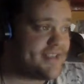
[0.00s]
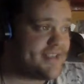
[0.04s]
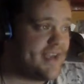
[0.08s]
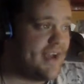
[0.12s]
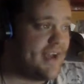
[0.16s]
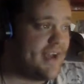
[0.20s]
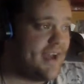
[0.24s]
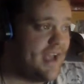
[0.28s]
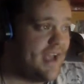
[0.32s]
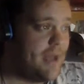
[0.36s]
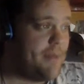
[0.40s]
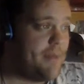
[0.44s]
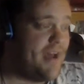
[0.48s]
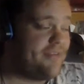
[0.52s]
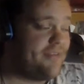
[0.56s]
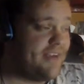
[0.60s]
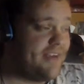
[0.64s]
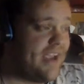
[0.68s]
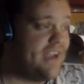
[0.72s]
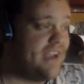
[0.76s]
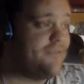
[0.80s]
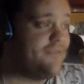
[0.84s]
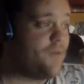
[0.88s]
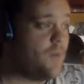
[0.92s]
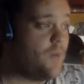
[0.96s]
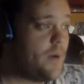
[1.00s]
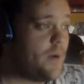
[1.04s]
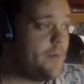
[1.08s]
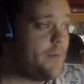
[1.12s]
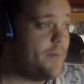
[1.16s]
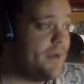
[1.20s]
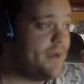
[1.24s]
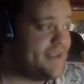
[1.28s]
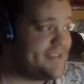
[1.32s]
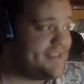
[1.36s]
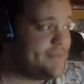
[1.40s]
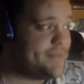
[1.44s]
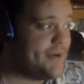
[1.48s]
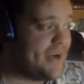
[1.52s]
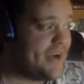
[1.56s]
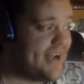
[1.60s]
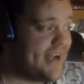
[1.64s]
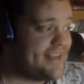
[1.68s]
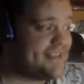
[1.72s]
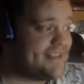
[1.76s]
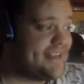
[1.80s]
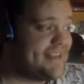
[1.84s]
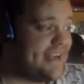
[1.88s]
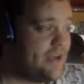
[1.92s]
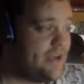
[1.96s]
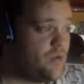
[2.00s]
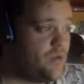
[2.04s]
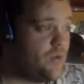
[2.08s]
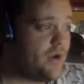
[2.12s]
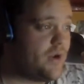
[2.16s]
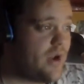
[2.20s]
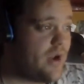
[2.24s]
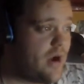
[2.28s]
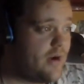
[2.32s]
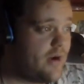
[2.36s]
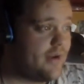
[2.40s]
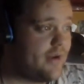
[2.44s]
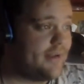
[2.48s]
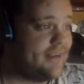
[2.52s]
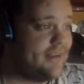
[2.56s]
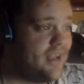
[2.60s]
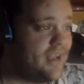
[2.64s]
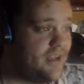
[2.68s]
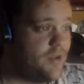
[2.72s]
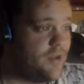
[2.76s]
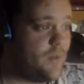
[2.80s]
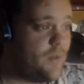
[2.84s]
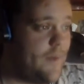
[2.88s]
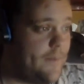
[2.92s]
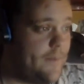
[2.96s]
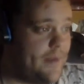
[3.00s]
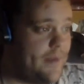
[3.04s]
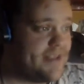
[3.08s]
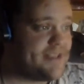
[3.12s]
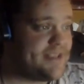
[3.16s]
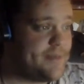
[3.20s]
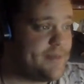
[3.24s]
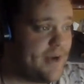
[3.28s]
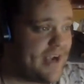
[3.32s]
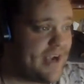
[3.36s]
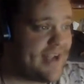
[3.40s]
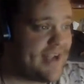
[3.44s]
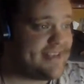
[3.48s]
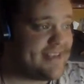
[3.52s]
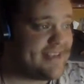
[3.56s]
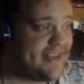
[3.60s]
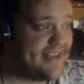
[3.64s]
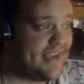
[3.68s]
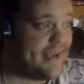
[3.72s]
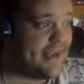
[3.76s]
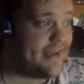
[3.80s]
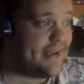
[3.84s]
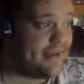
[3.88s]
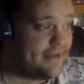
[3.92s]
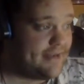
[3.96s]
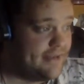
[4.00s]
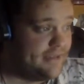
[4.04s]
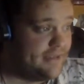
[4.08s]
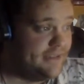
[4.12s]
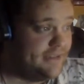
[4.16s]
I am advocating for what my main spirit guides indicated regarding the way my main spirit guides indicated.